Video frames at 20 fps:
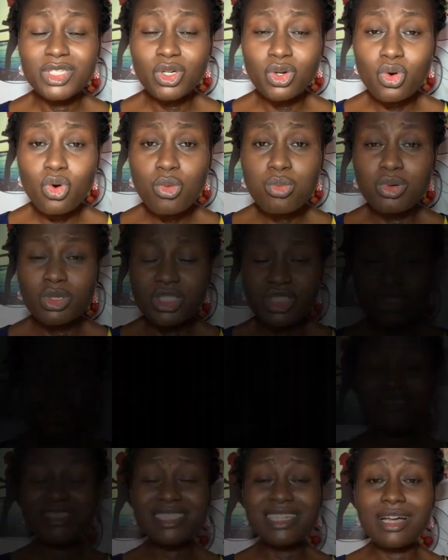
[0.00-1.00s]
cope with stress?
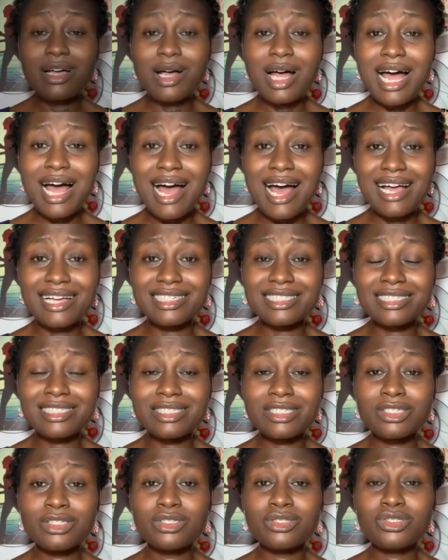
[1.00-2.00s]
Lifestyle hacks
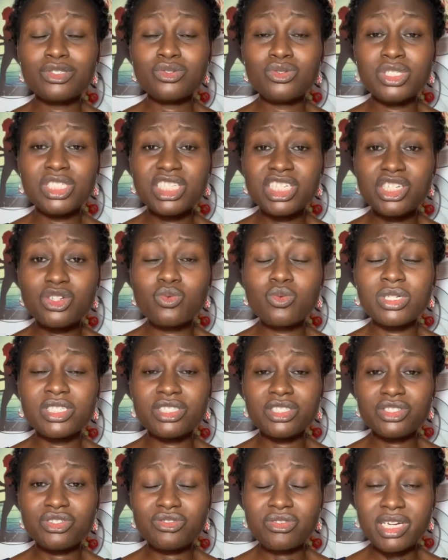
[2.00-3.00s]
to deal with
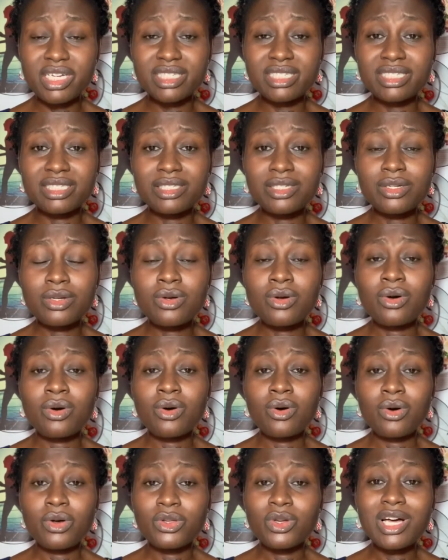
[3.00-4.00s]
stress,
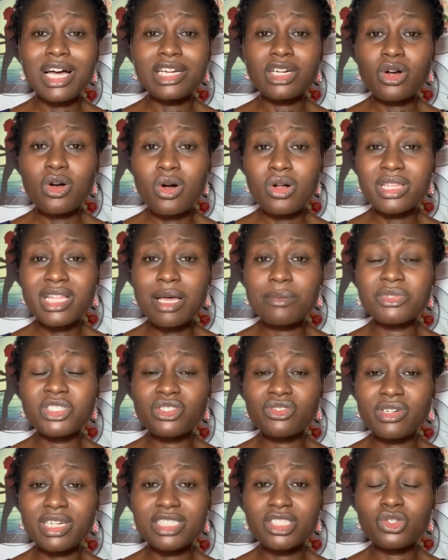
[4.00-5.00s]
or you can call them
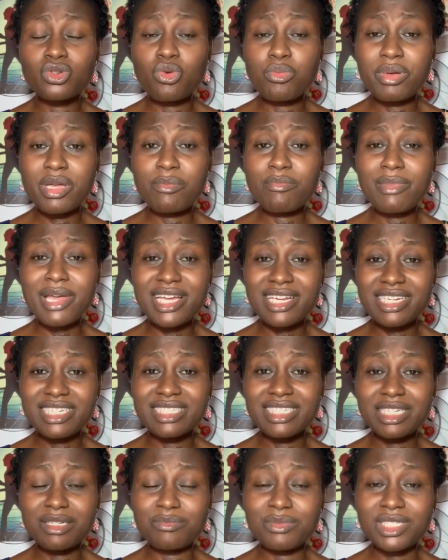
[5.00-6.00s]
stress coping
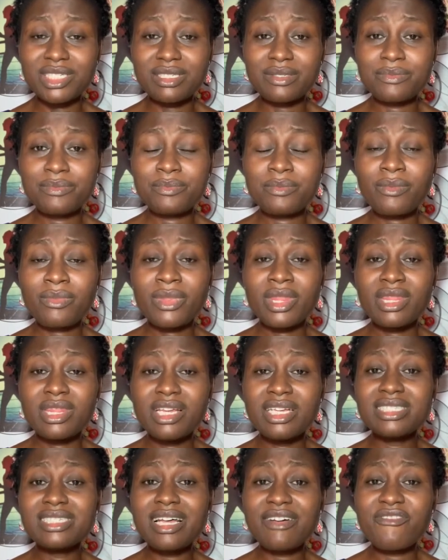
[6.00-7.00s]
mechanisms.
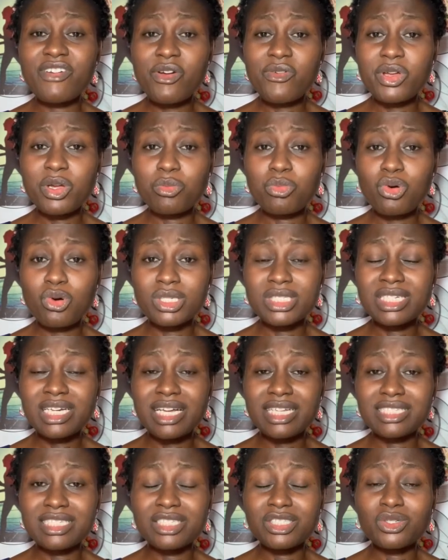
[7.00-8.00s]
These are very
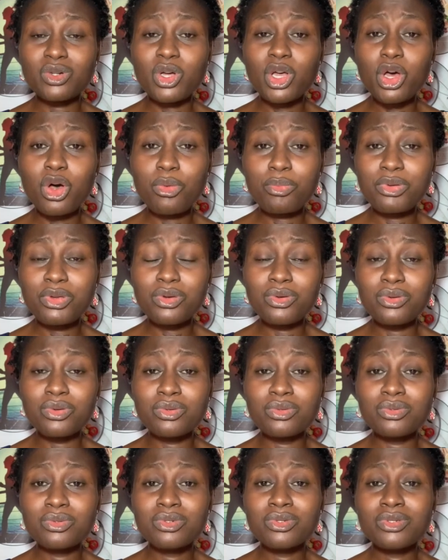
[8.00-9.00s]
important to help you
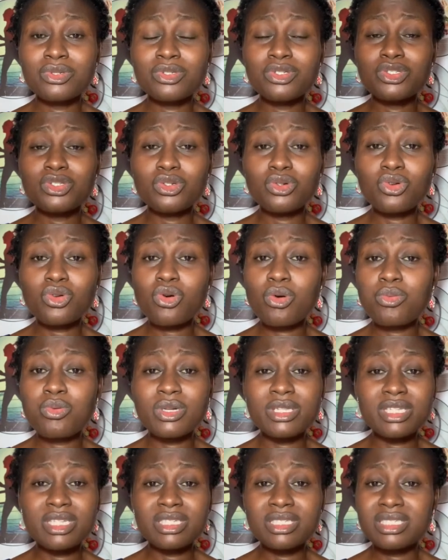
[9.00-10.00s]
to cope
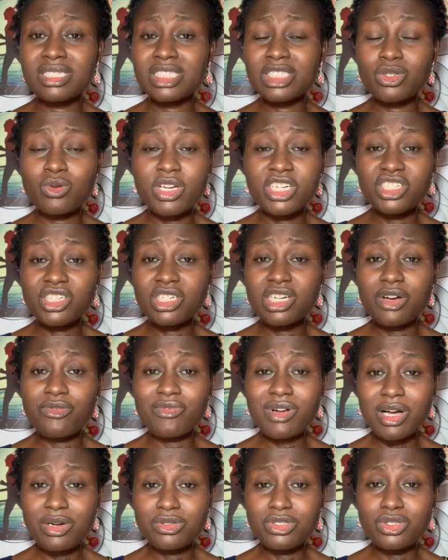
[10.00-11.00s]
with the situation
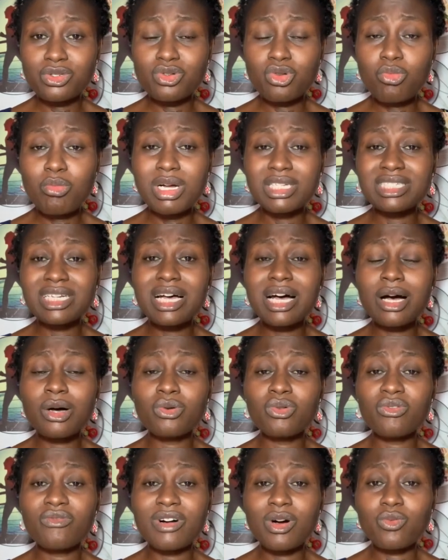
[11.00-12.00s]
around you, no matter
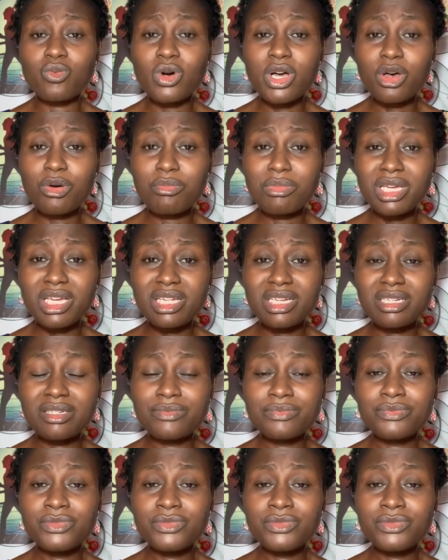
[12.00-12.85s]
how overwhelming